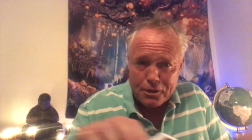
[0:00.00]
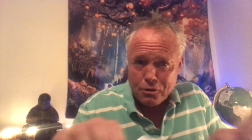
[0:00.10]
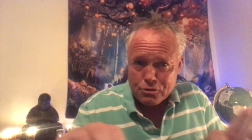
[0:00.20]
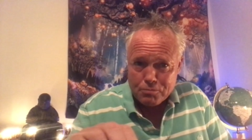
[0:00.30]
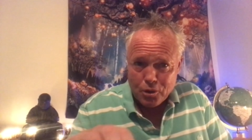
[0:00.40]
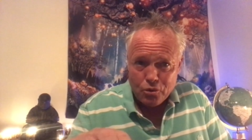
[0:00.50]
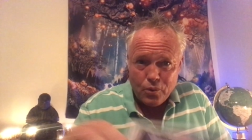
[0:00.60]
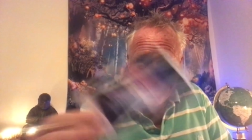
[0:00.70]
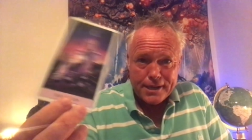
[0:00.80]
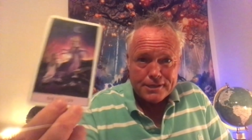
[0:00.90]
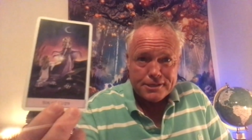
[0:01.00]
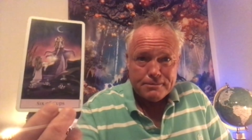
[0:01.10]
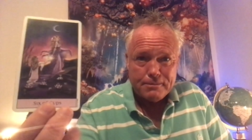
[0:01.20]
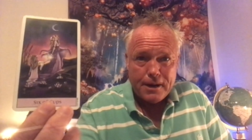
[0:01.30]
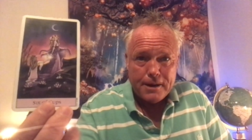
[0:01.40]
It goes both
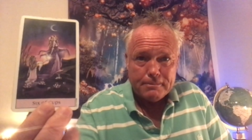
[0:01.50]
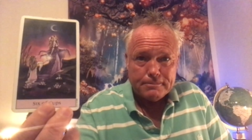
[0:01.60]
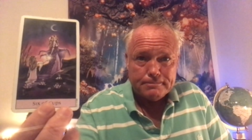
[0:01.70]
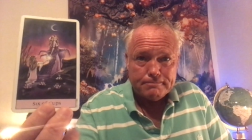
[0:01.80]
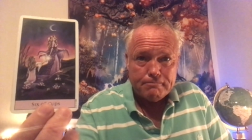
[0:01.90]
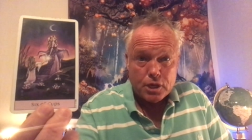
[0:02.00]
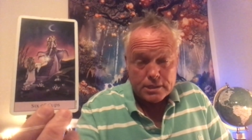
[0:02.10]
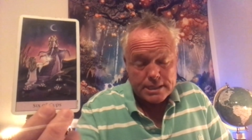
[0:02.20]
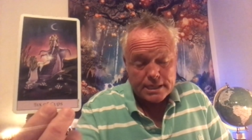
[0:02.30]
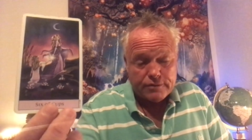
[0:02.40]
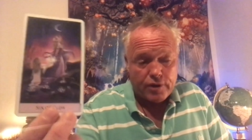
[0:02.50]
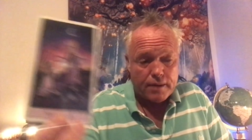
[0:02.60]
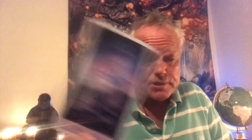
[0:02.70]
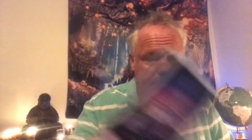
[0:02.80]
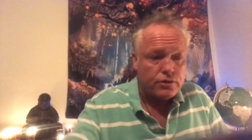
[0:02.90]
ways, right? But Six of
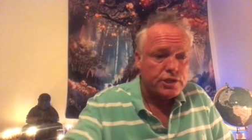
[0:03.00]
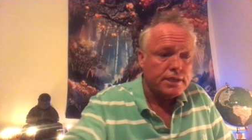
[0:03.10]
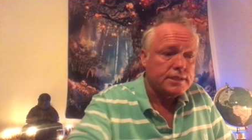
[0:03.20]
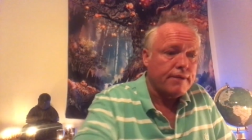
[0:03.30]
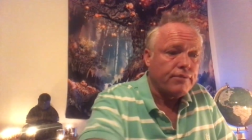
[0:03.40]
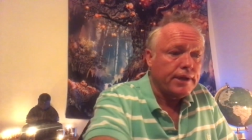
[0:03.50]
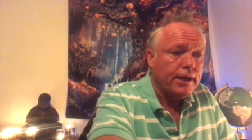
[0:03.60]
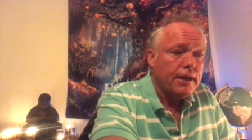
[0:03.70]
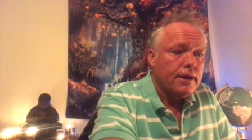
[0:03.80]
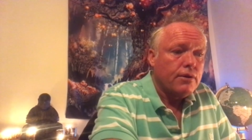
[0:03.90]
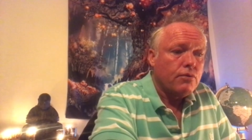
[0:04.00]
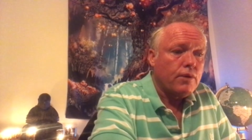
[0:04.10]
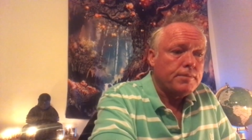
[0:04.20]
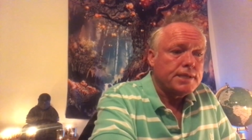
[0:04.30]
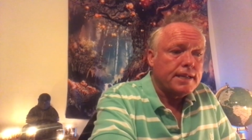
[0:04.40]
Cups energy is definitely
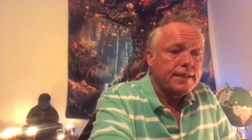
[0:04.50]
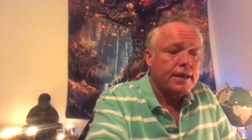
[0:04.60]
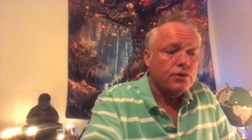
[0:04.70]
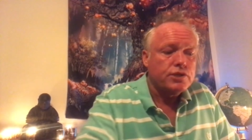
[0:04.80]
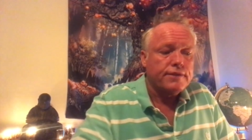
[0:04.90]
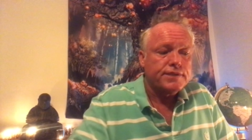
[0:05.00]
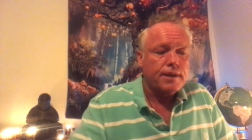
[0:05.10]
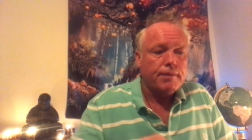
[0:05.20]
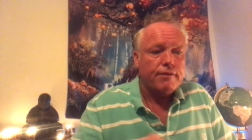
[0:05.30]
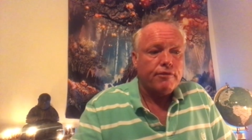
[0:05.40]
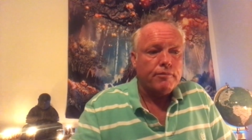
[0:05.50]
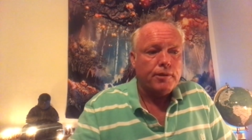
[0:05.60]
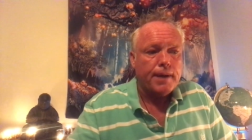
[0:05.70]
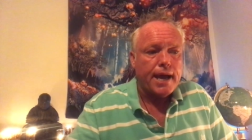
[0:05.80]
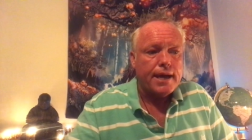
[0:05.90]
representing the energy of somebody from
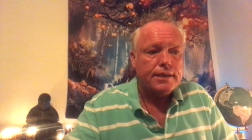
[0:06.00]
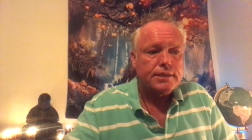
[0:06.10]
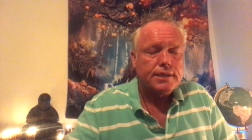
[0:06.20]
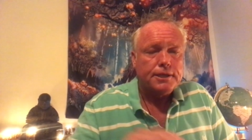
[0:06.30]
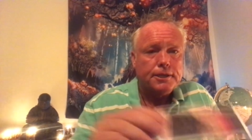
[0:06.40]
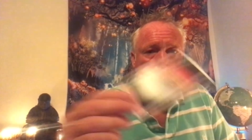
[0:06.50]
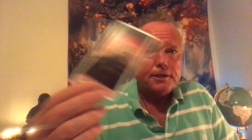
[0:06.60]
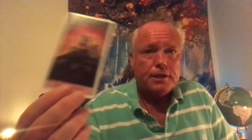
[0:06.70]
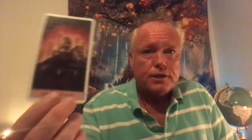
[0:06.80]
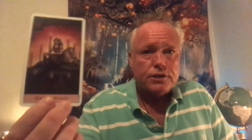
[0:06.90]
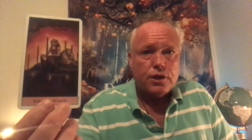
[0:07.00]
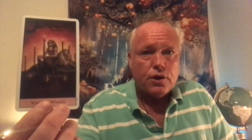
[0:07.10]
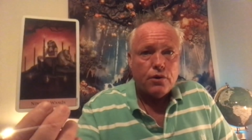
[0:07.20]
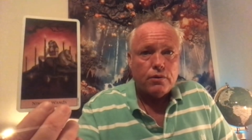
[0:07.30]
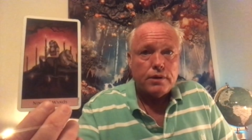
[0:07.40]
your past.
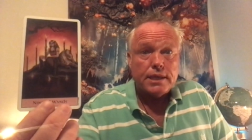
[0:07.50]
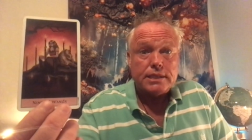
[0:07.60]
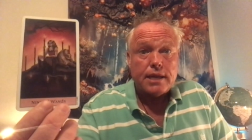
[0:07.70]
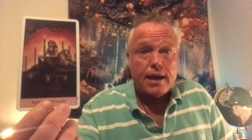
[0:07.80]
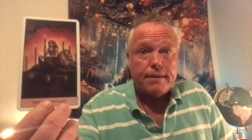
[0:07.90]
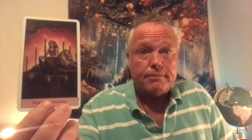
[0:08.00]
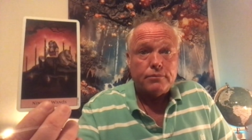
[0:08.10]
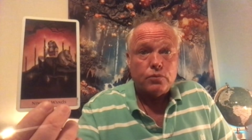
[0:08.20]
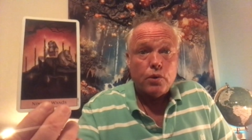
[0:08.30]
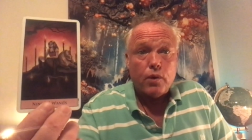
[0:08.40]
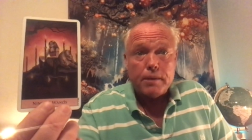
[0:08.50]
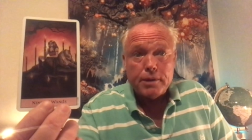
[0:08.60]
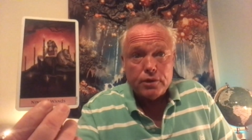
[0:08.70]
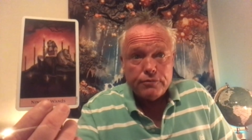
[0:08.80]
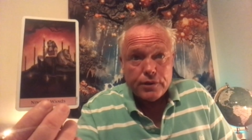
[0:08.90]
So in this time, we want to
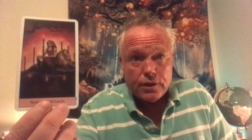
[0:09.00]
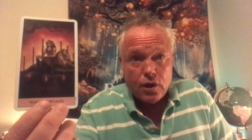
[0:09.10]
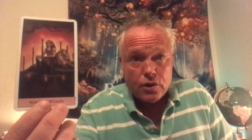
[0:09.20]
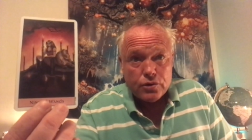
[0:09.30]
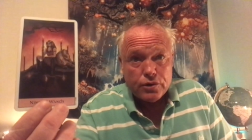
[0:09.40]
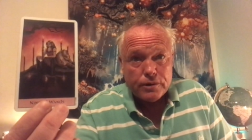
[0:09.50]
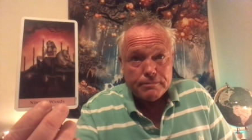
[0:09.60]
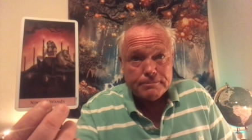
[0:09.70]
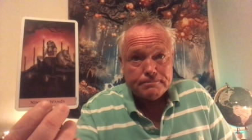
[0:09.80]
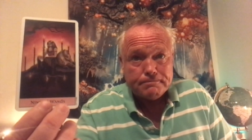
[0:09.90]
build for the long term.